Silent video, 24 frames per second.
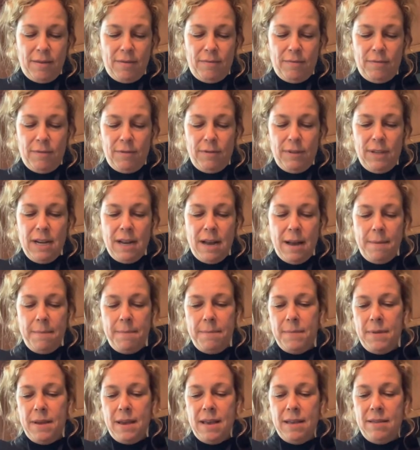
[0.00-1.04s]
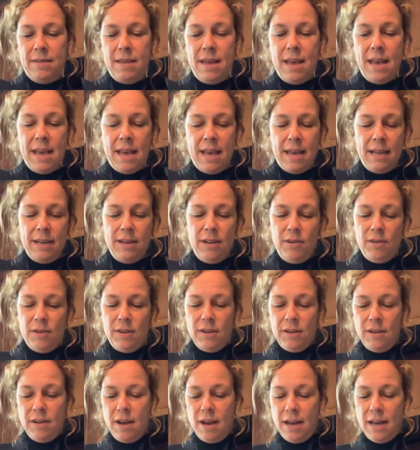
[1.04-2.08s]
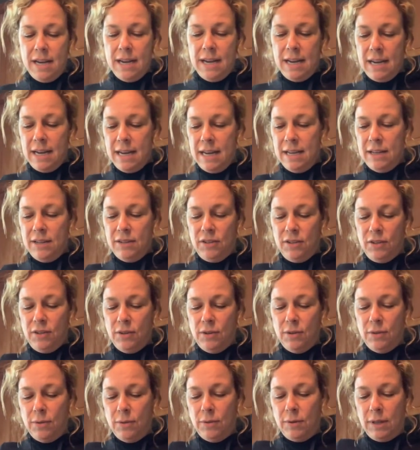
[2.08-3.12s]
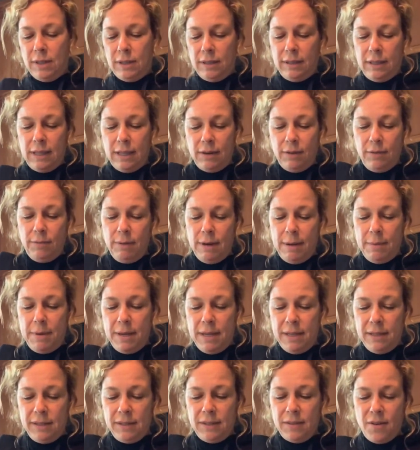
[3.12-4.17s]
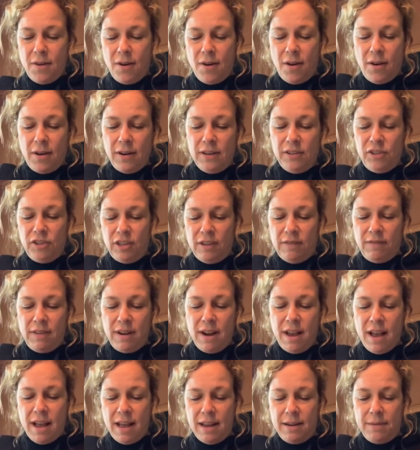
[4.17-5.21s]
Roll it up, and then you can cut it into little ribbons called chiffonade.